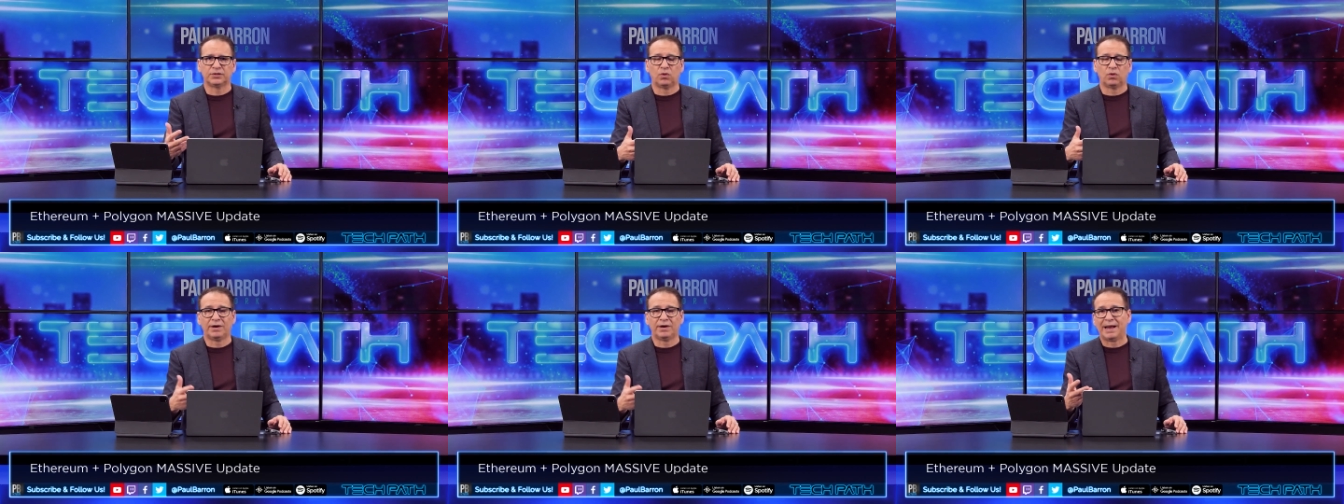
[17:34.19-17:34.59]

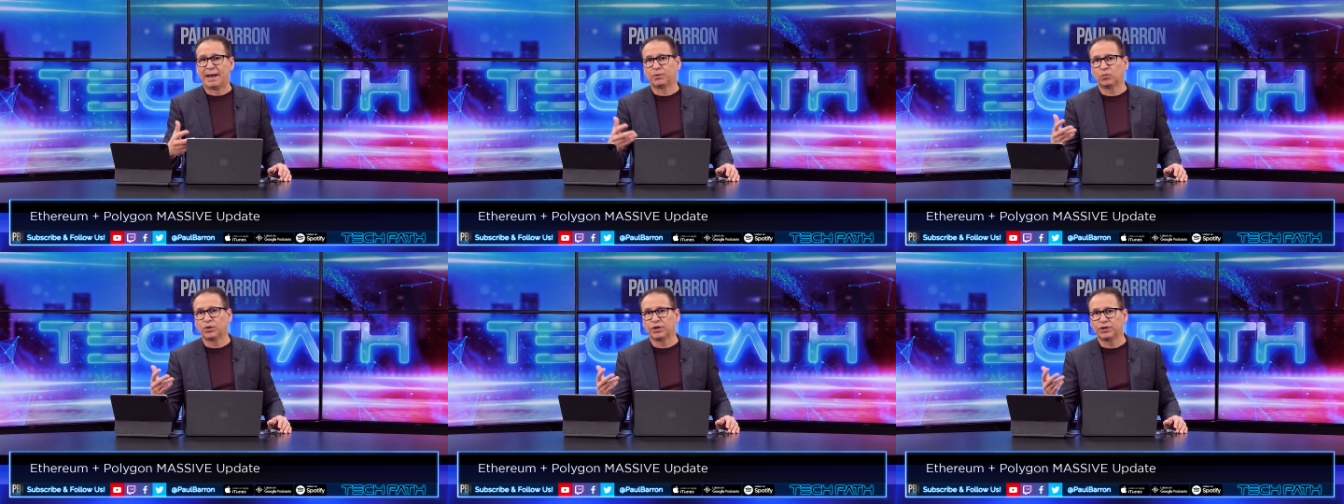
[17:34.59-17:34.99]
what
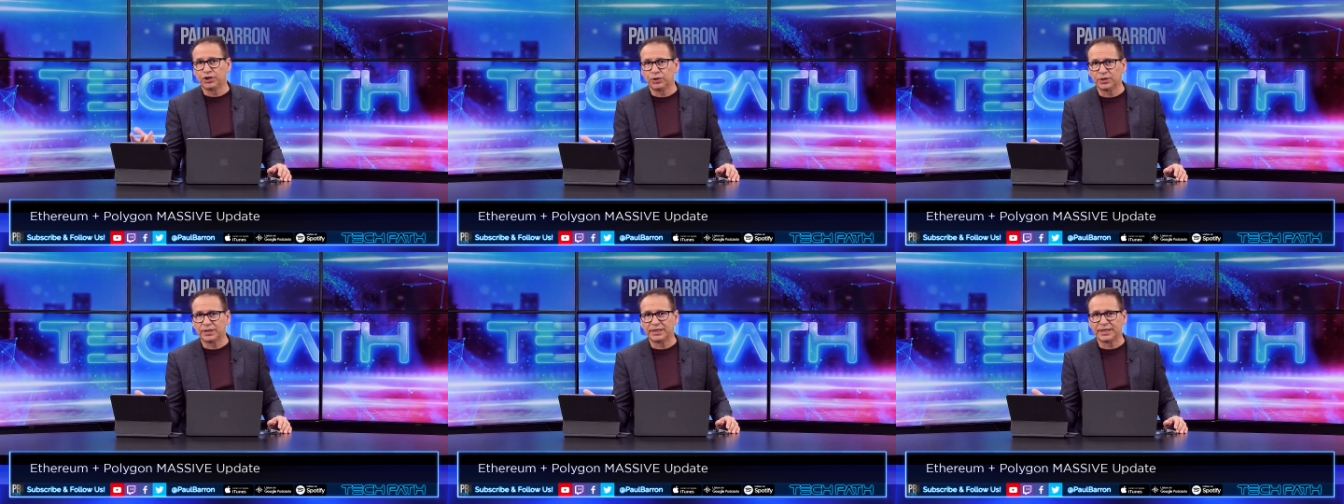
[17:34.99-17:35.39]
happened with
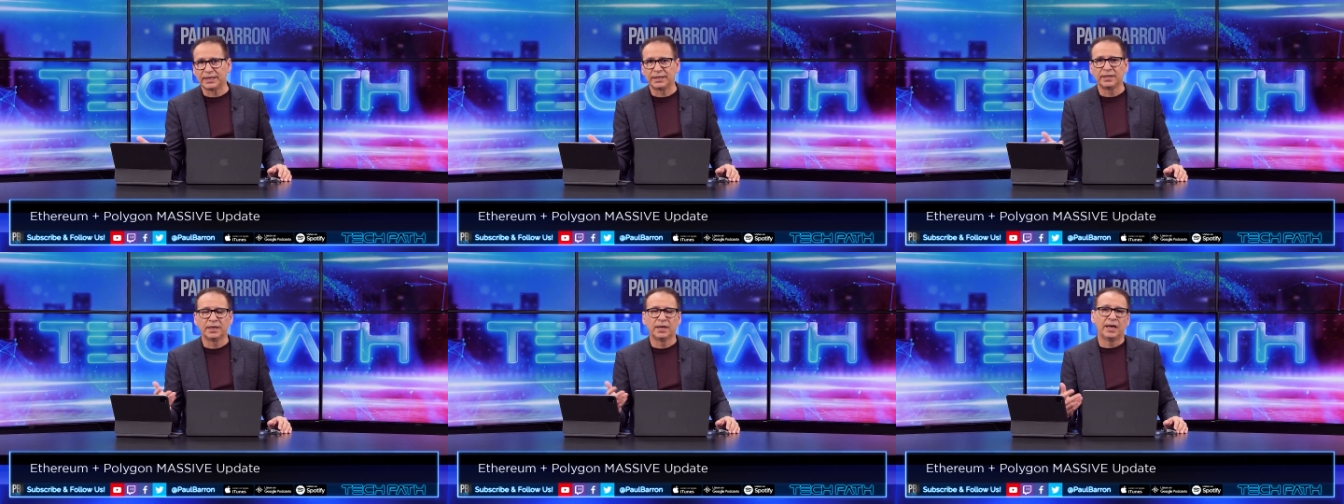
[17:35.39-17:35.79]

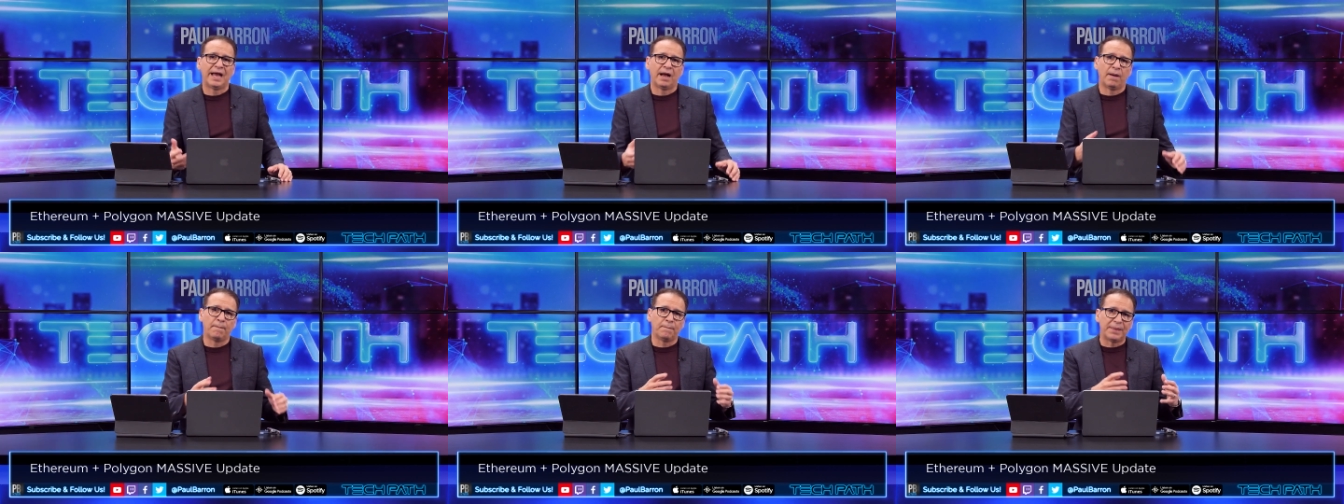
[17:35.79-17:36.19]
Unity,
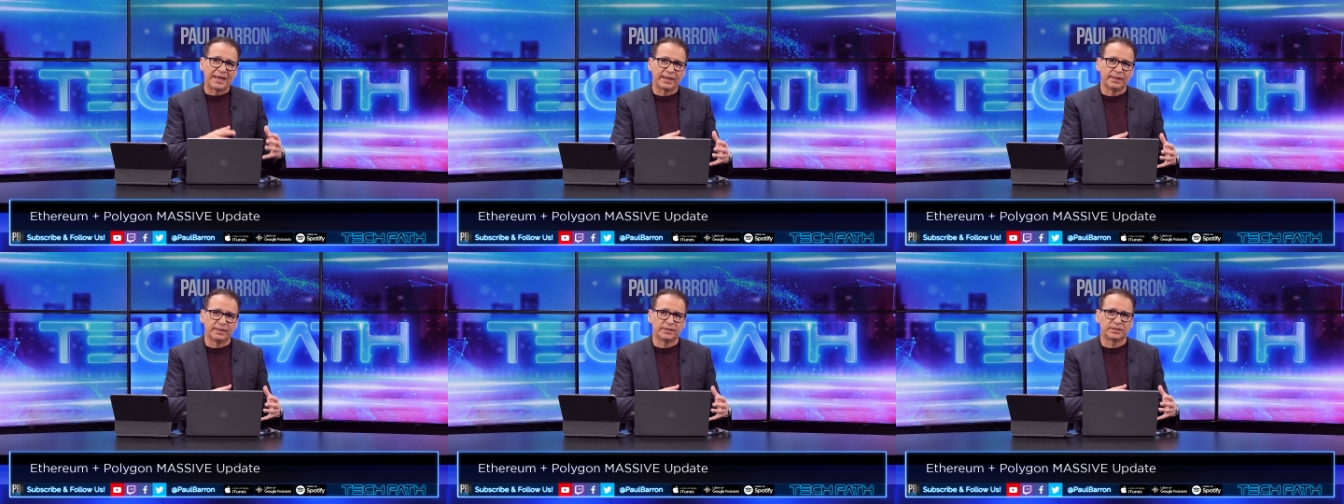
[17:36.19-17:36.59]
how
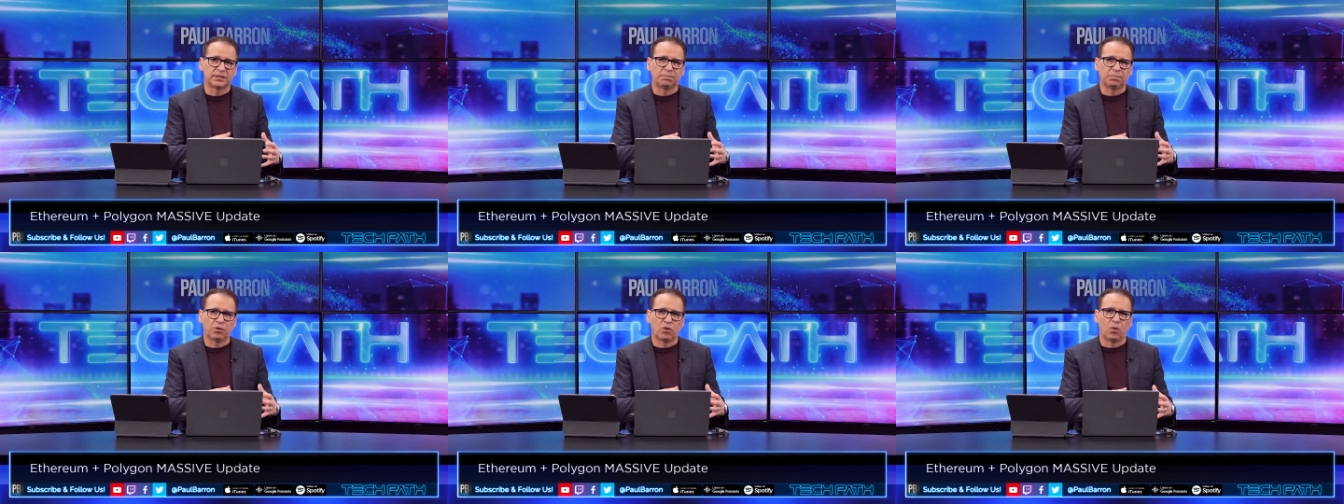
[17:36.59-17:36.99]
Meta is
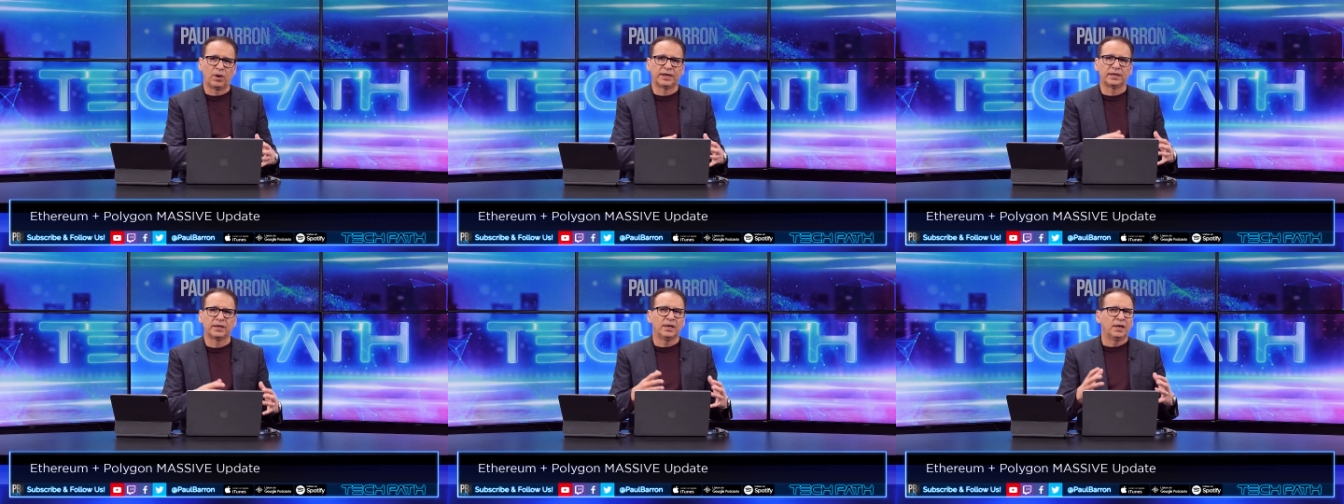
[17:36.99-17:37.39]

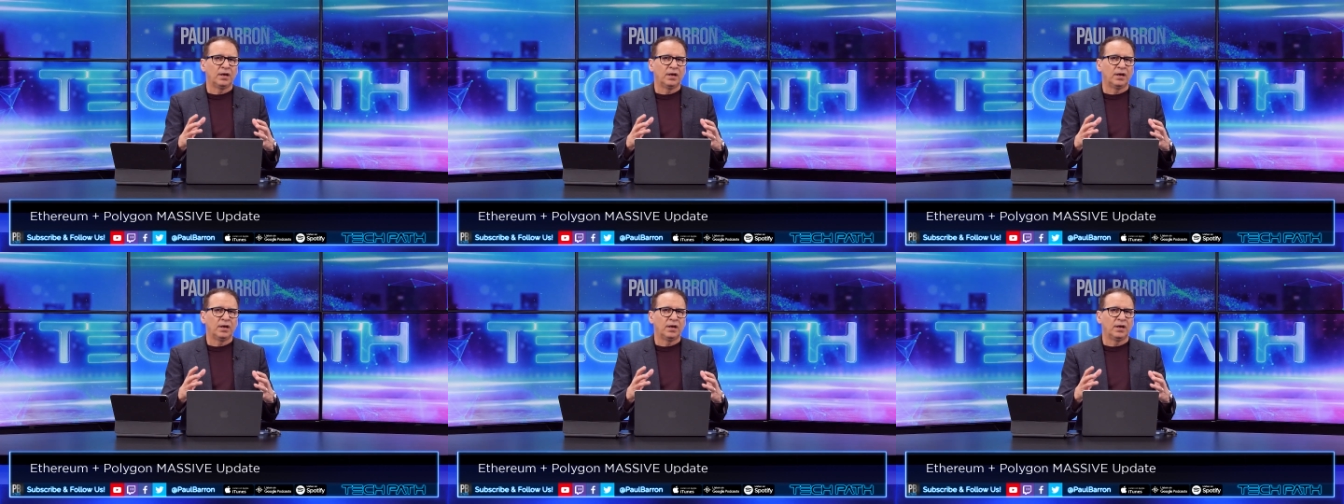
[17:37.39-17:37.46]
deploying.